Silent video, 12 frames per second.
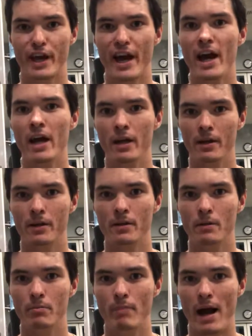had
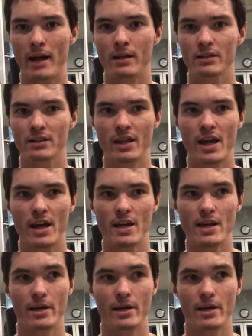back in the day,